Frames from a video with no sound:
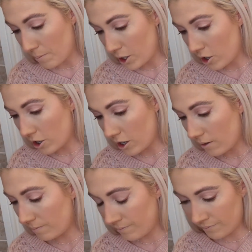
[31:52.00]
the
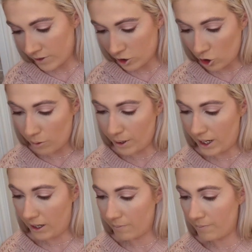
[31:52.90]
banana, it's got to
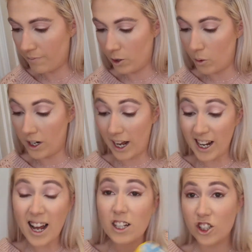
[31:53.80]
be the one, and
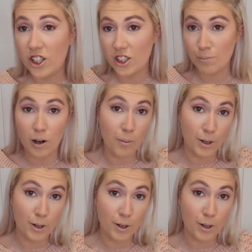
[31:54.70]
it actually does smell like